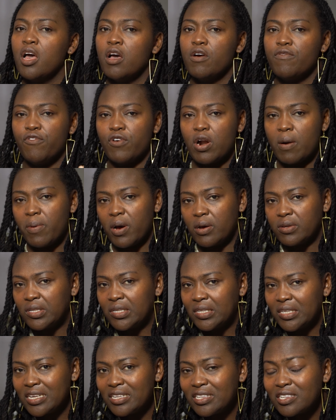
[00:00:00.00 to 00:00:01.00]
for about
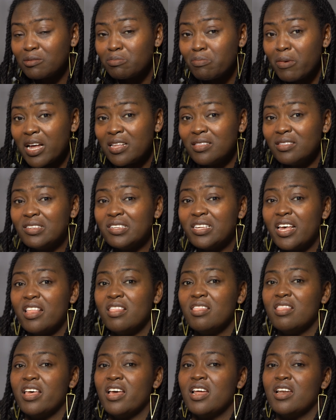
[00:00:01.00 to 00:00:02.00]
6 months,
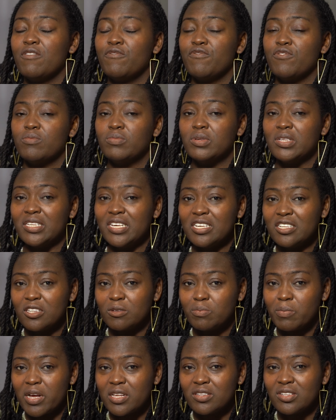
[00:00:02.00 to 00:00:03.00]
and then from
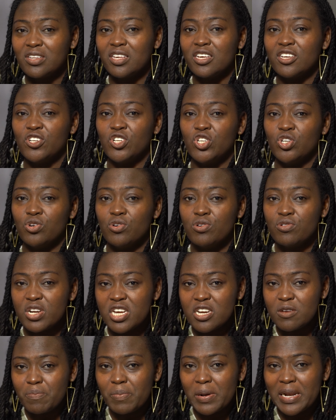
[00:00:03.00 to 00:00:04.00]
6 months get your
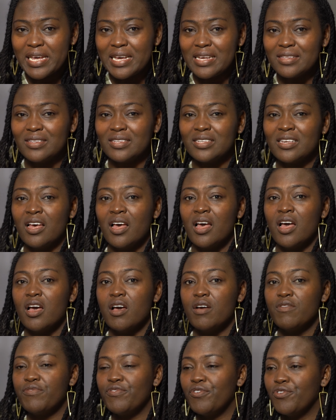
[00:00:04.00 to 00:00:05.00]
green plates
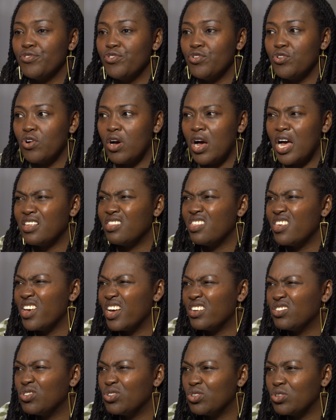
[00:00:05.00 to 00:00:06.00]
for, I think
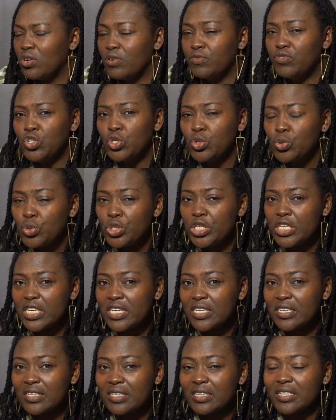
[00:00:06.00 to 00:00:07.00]
a total of 2
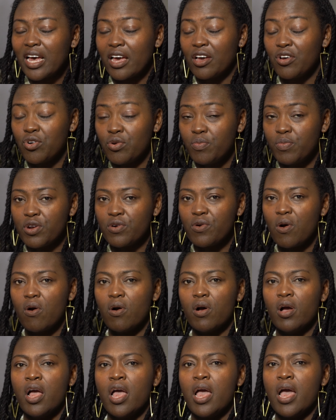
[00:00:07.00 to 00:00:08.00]
years. I could be
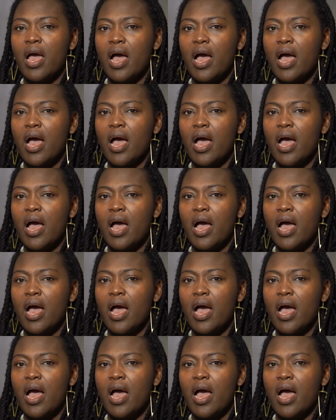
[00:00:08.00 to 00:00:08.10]
wrong.